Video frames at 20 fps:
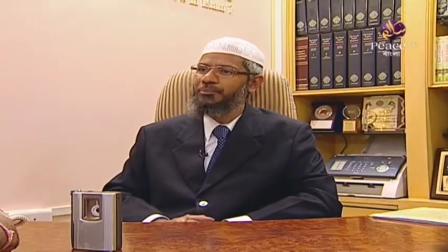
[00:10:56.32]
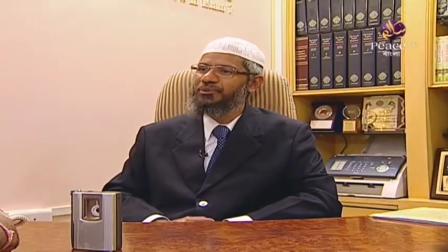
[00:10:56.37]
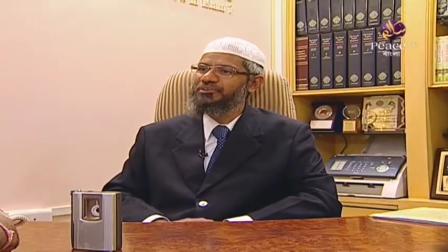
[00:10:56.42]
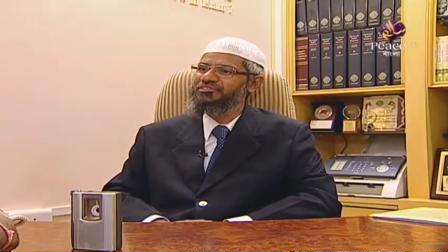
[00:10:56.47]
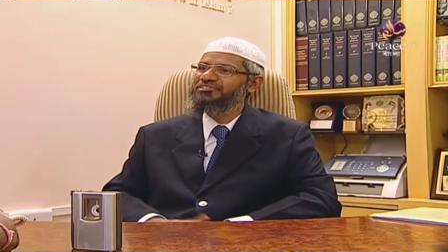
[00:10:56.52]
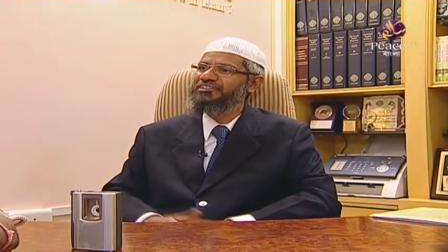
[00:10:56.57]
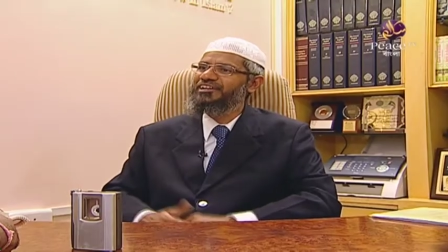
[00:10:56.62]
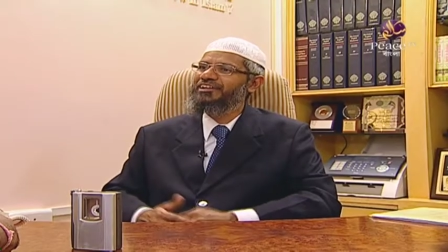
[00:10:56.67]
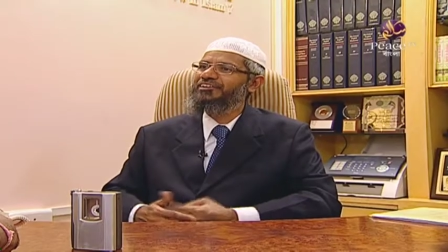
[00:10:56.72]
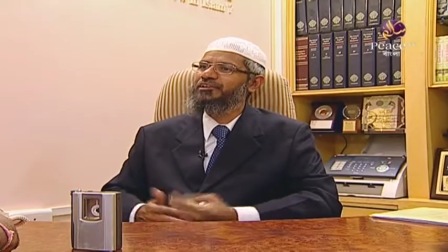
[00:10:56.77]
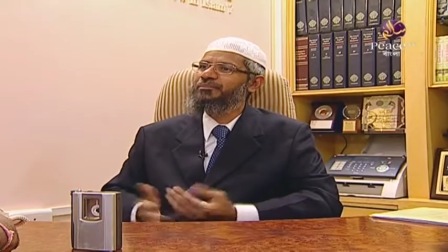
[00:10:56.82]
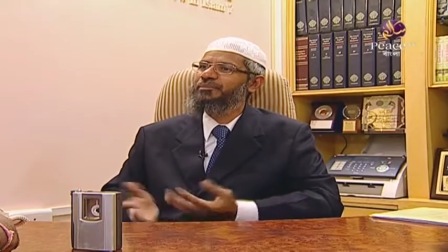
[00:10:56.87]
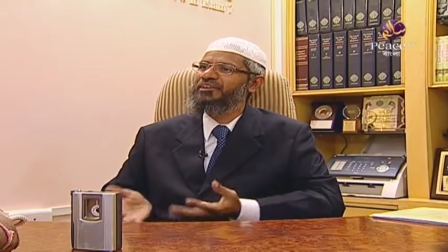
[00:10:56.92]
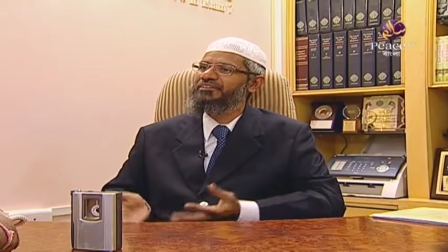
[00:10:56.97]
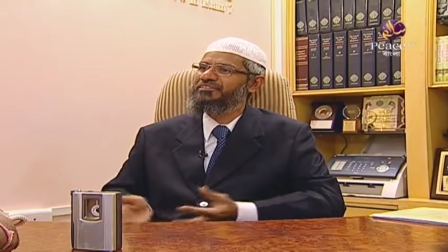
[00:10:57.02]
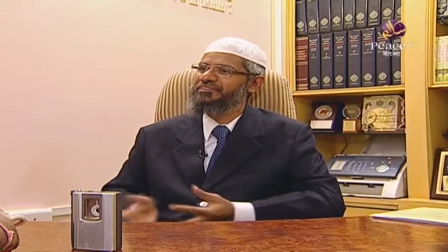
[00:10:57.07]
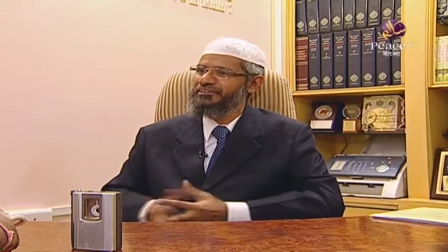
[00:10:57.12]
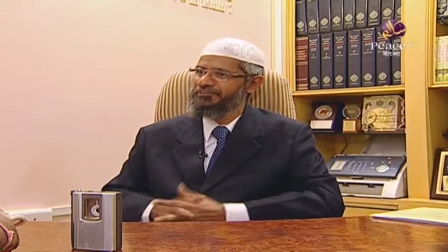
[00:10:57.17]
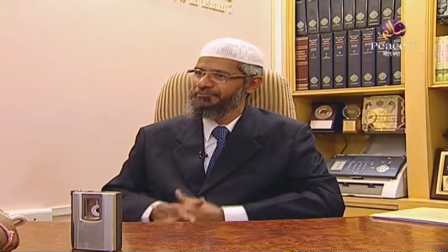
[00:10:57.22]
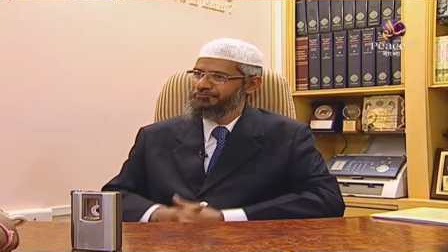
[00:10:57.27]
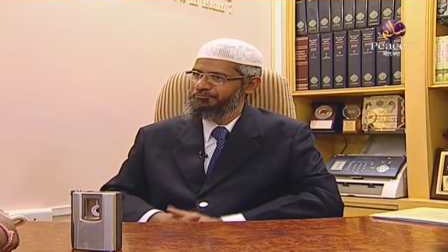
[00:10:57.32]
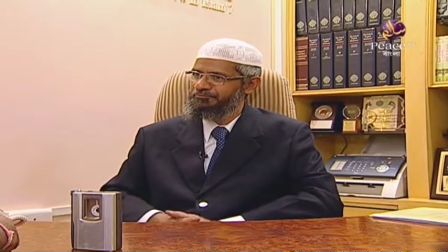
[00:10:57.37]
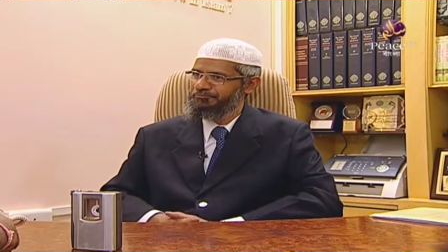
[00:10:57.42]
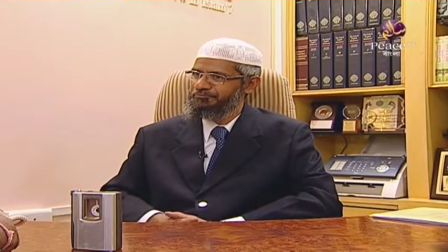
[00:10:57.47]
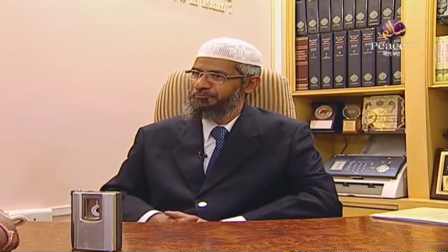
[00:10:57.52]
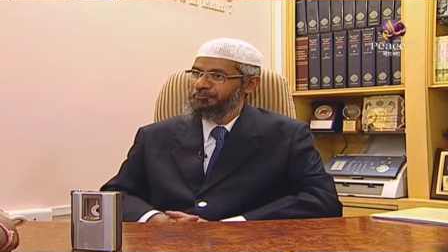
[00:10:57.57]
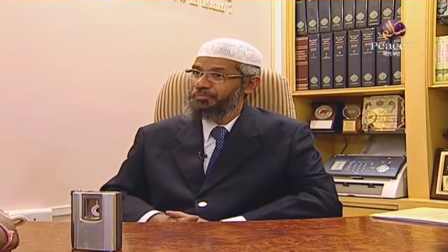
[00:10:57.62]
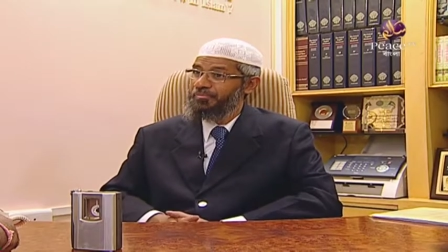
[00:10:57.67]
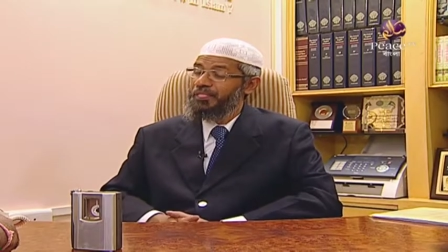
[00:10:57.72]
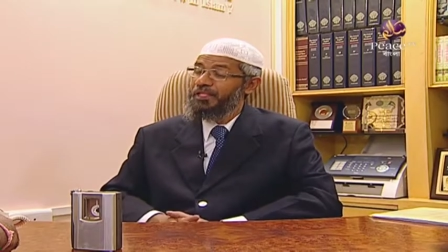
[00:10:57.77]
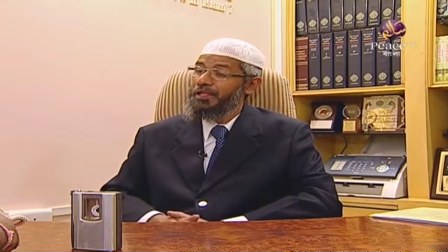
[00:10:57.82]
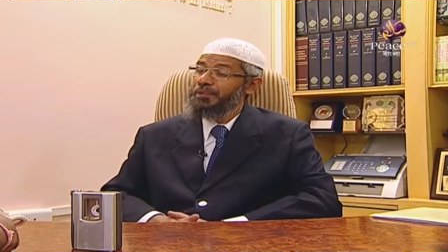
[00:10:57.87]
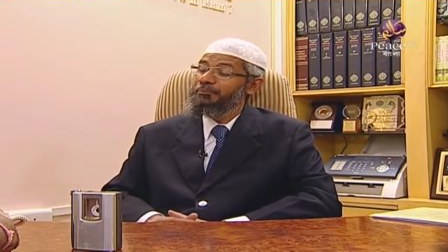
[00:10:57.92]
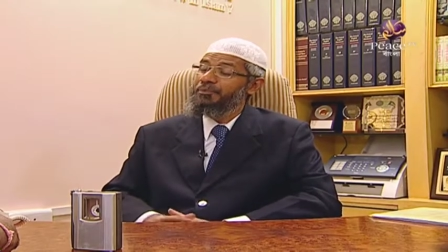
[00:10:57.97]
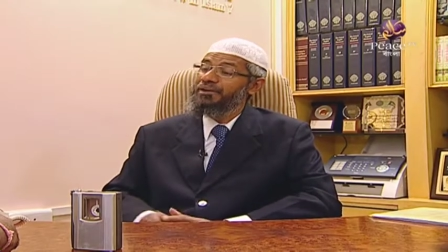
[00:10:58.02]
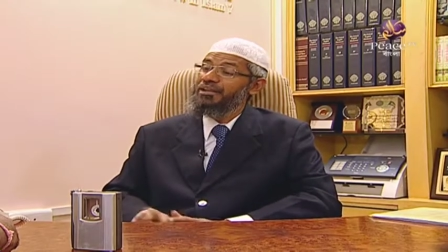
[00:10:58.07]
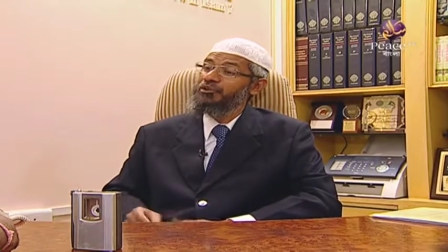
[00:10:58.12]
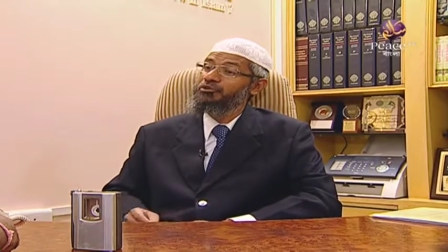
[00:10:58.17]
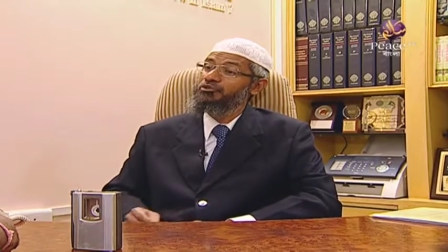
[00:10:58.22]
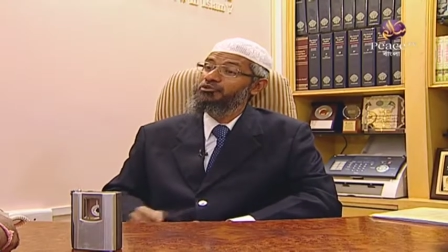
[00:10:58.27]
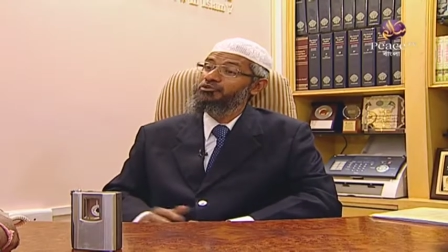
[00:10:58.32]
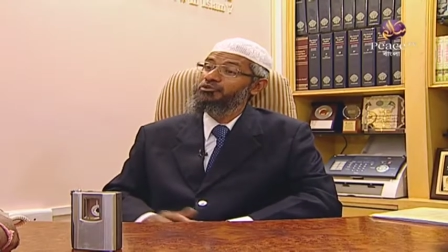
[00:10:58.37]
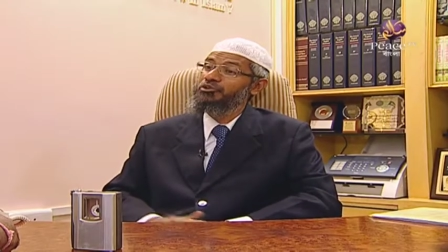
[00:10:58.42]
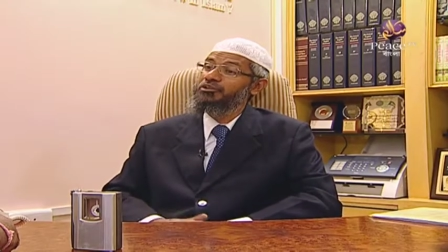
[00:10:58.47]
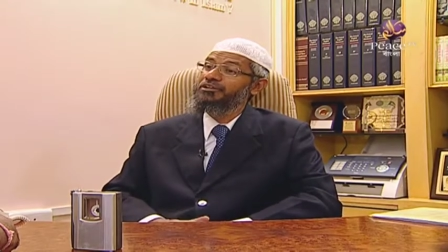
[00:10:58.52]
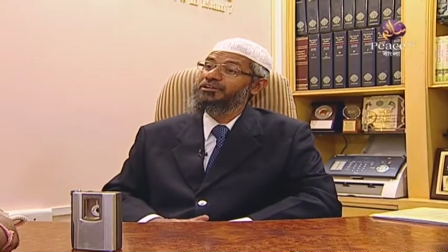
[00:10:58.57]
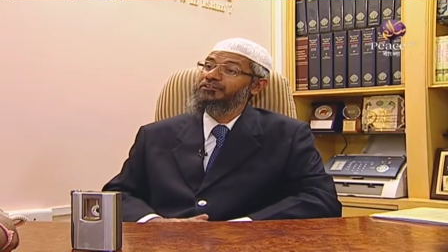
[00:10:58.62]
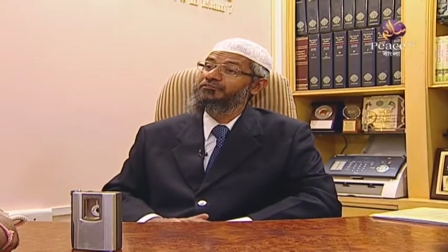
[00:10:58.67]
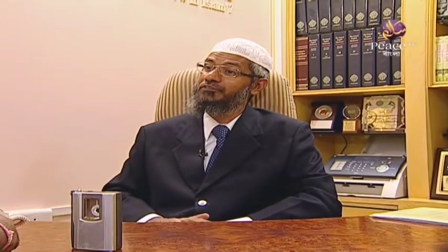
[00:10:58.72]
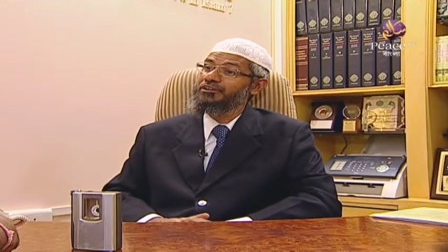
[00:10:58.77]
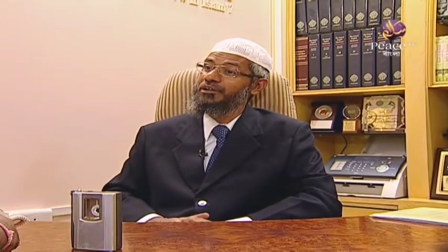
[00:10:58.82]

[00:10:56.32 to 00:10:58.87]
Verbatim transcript: a person can dream anything. Right. But I could not